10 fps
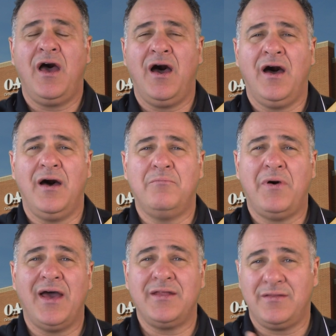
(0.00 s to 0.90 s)

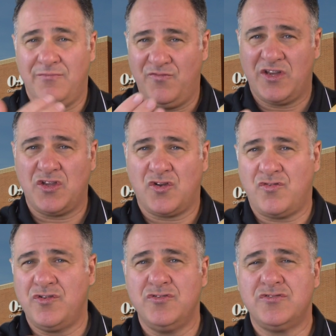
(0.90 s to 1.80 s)
by Victor
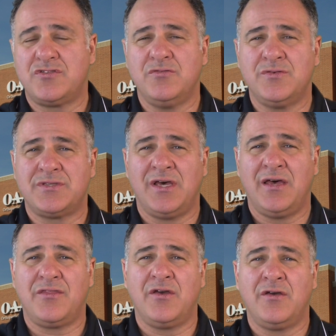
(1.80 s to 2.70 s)
Cruz, who was
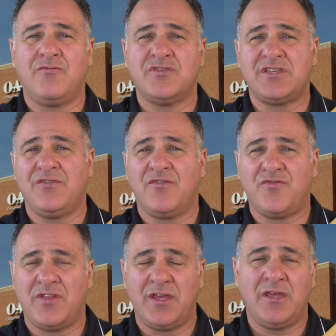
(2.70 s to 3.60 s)
the receiver
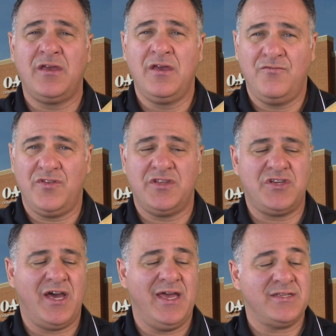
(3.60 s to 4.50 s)
for the
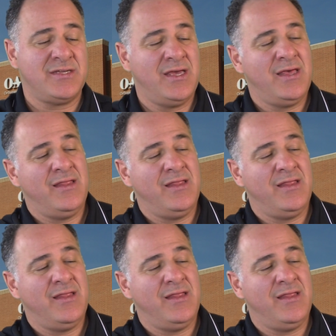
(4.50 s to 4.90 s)
Giants.